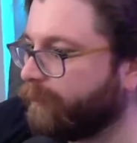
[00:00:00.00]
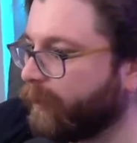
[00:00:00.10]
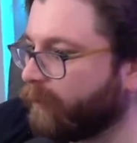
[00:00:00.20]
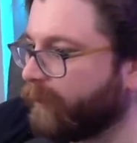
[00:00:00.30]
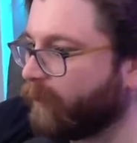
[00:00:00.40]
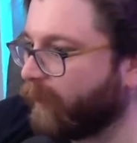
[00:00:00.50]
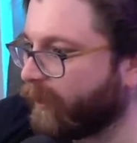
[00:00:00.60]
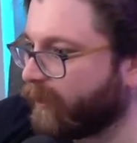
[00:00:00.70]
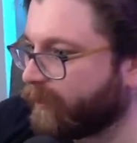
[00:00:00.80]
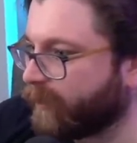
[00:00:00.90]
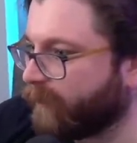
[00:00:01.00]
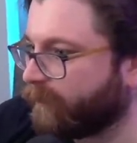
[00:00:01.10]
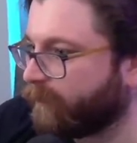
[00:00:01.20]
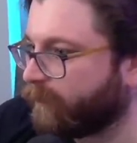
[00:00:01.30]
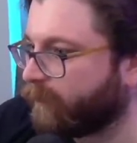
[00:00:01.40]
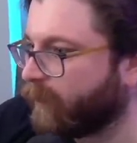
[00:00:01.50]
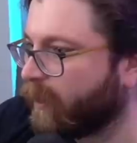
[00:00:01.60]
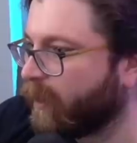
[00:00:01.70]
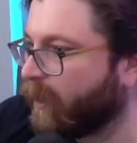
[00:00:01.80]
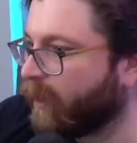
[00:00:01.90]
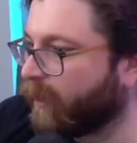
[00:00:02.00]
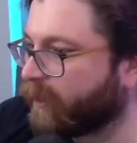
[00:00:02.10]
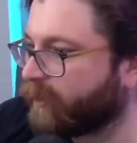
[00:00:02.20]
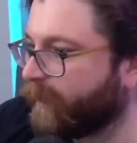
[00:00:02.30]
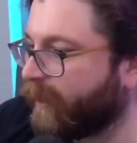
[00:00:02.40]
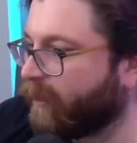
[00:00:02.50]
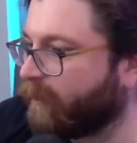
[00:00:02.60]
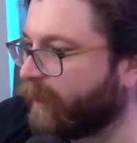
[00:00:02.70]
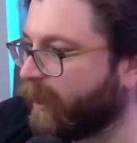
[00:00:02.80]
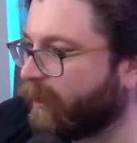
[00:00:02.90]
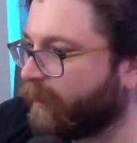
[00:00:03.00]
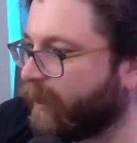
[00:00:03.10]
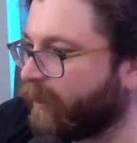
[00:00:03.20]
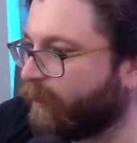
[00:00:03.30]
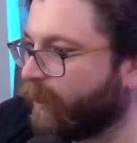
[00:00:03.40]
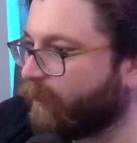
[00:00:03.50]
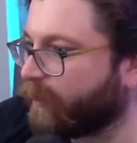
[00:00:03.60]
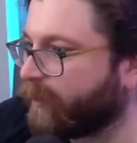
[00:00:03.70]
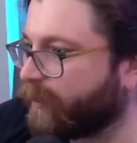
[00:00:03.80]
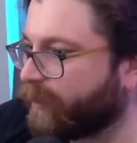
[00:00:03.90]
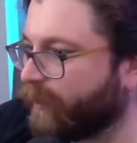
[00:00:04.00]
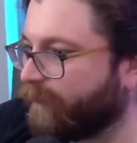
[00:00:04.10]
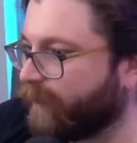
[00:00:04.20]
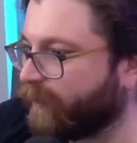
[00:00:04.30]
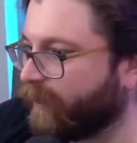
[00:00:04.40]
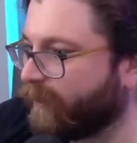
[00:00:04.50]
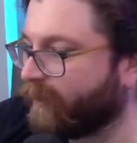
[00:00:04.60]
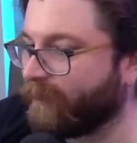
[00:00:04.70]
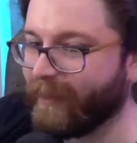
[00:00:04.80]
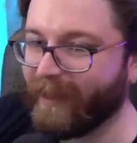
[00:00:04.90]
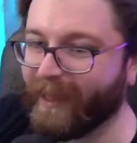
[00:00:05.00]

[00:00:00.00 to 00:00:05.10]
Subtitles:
build big wacky stuff. I got spat on by an alpaca while I worked in a zoo. I fucking hate them.